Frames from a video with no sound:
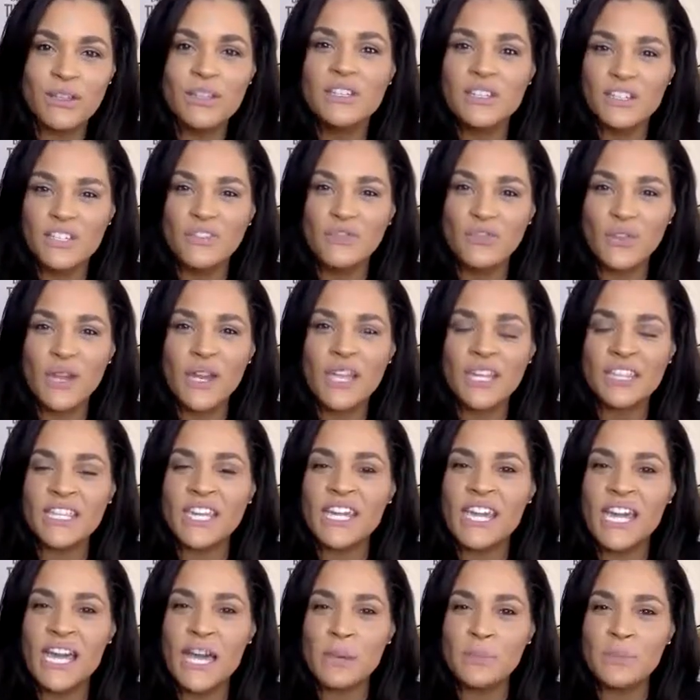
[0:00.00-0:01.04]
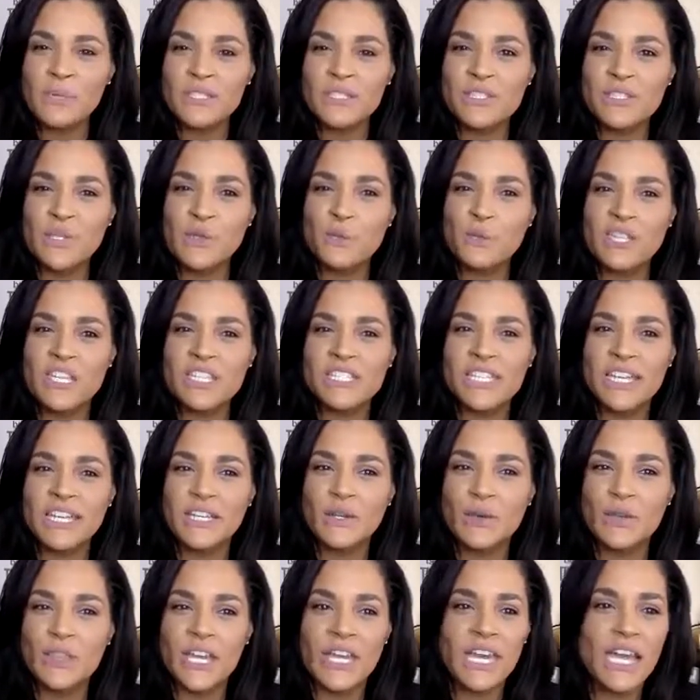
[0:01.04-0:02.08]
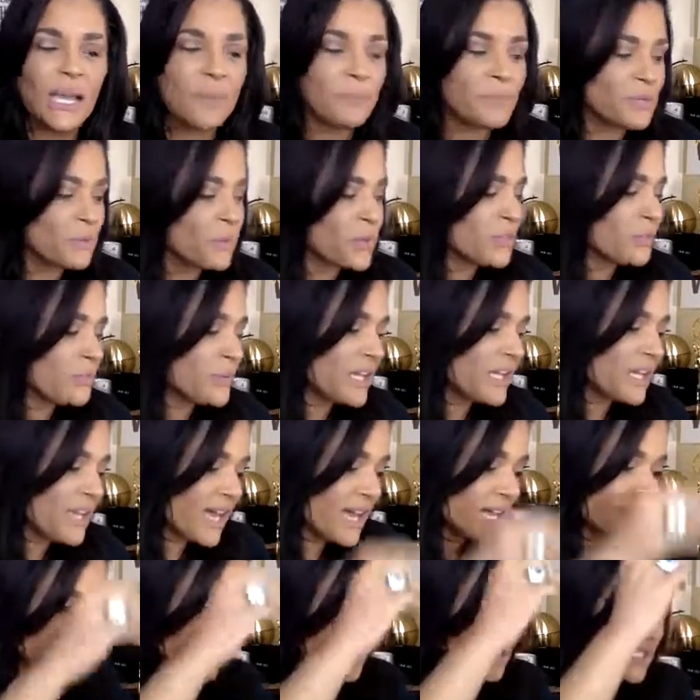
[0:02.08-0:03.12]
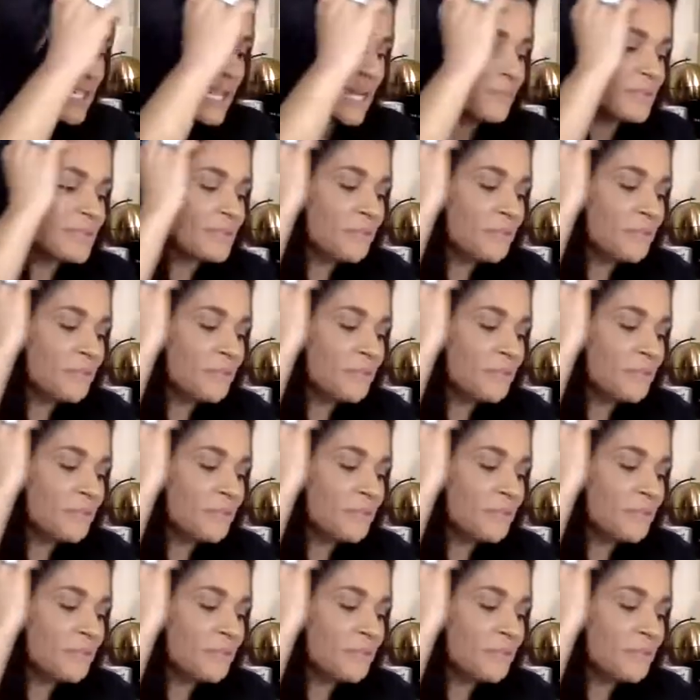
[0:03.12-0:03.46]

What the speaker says: You feel like that happens too? Because I know that happened with me a lot of the times.